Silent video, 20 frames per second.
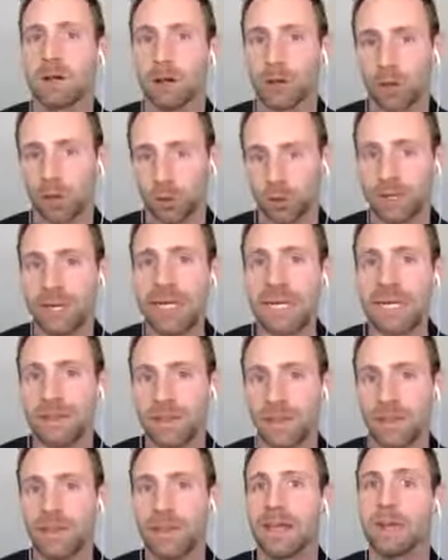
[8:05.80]
agreed
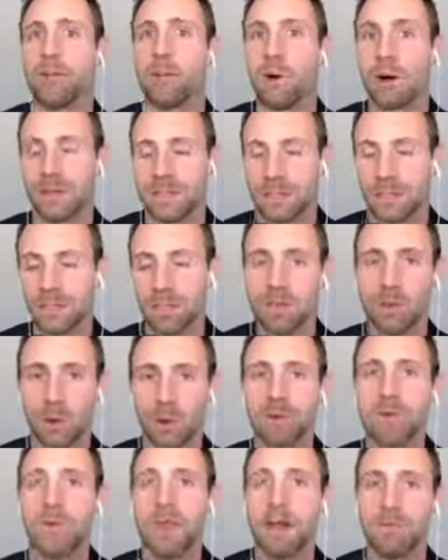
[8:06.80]
that they wanted, you will
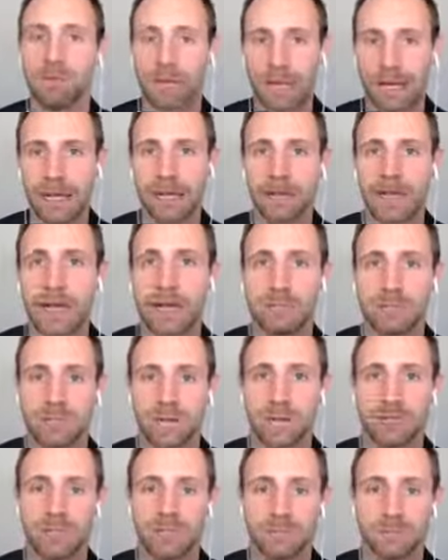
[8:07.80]
never get that
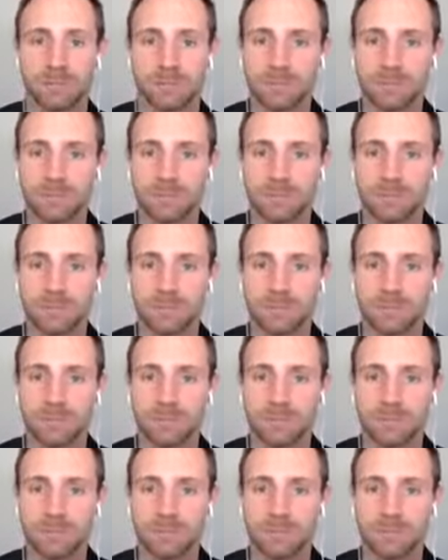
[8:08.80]
objection.